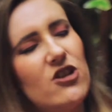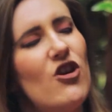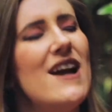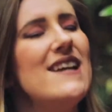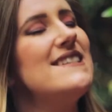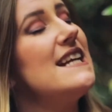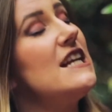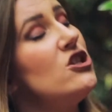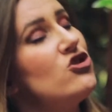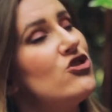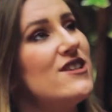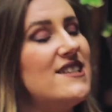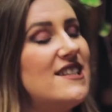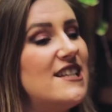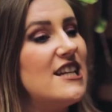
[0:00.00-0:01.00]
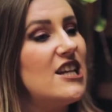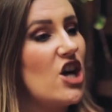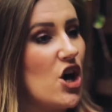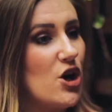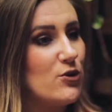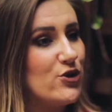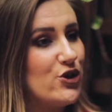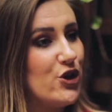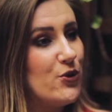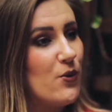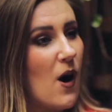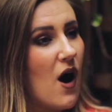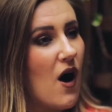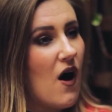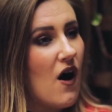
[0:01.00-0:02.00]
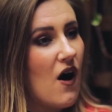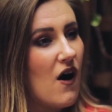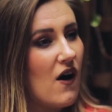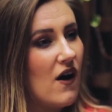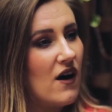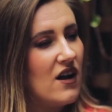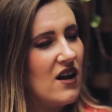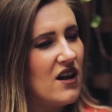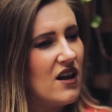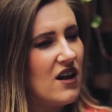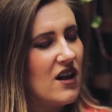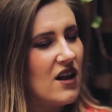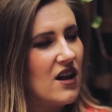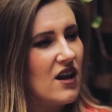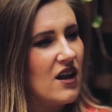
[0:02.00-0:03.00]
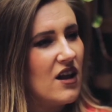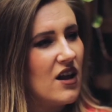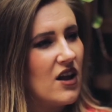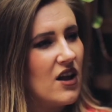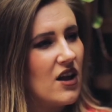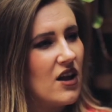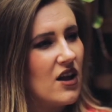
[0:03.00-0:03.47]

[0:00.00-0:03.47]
Craig's interested in girls who are, girls